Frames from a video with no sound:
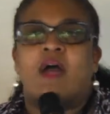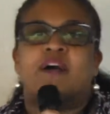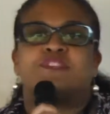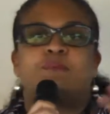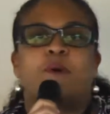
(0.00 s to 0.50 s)

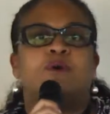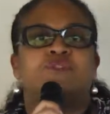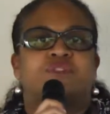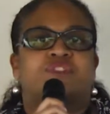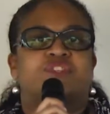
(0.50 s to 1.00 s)
As
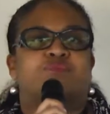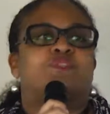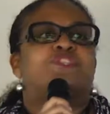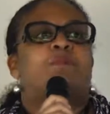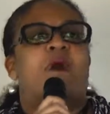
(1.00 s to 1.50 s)
opposed to just
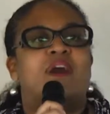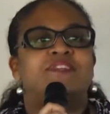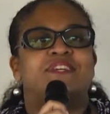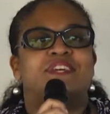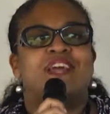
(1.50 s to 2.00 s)

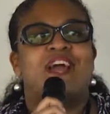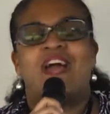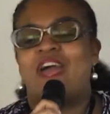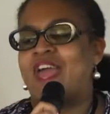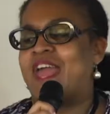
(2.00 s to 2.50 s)
responding
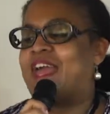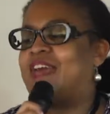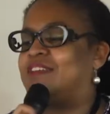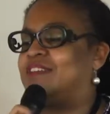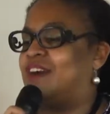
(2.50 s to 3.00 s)

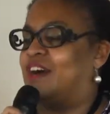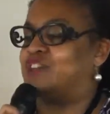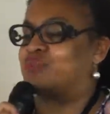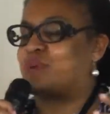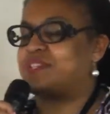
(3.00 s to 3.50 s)
and
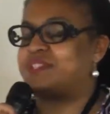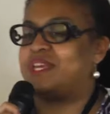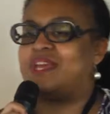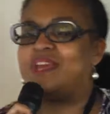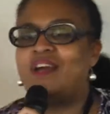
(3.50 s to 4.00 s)
addressing
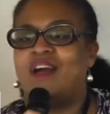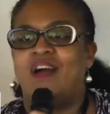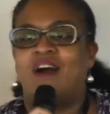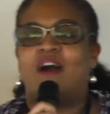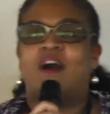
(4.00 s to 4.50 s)

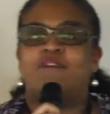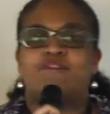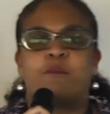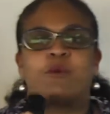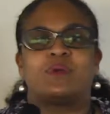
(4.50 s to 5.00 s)

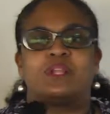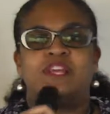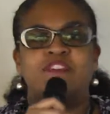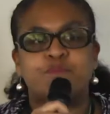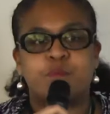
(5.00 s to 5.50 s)
from a
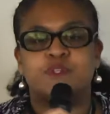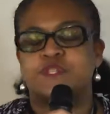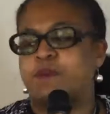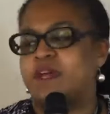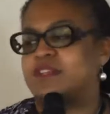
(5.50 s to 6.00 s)
relief
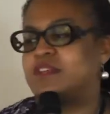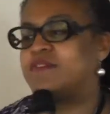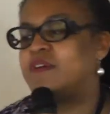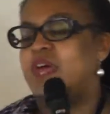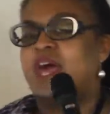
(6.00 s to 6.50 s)
perspective,
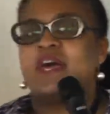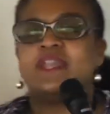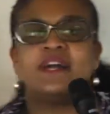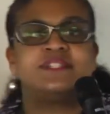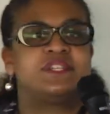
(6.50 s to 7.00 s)

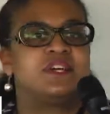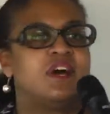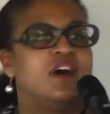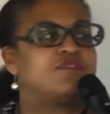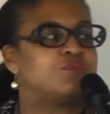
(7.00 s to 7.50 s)
an
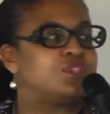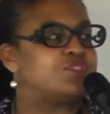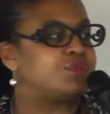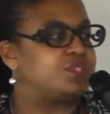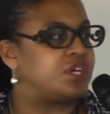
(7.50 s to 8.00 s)
idea of
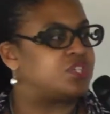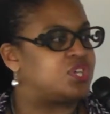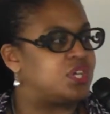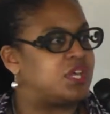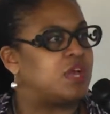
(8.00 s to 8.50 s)
risk
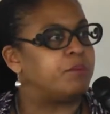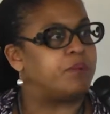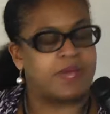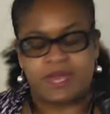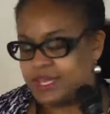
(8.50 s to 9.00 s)
reduction and
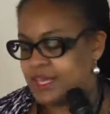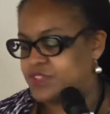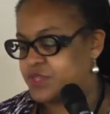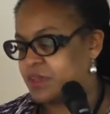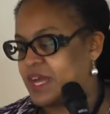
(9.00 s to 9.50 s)
planning.
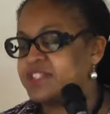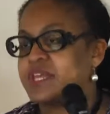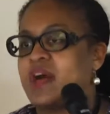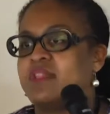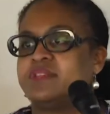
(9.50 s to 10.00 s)
And so that's
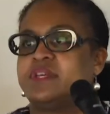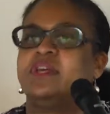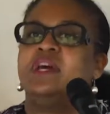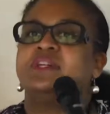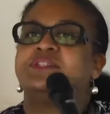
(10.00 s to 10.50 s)
how the
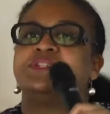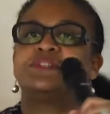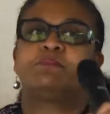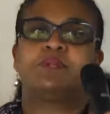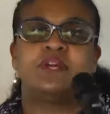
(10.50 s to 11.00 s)

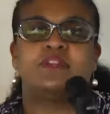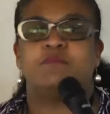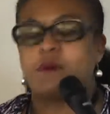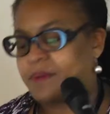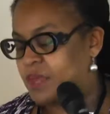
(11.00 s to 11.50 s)
discipline
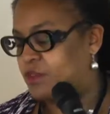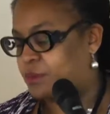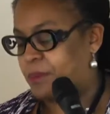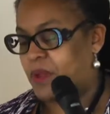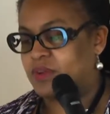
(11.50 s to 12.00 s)
of public health
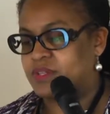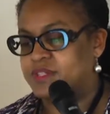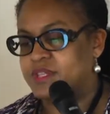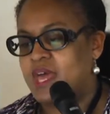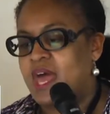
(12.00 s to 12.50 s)

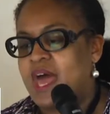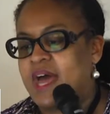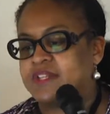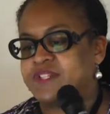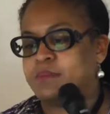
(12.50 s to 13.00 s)
preparedness
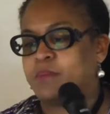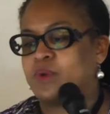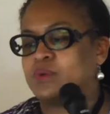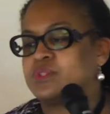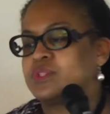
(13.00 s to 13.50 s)
has
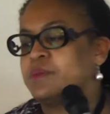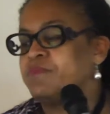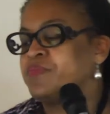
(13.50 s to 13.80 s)
emerged.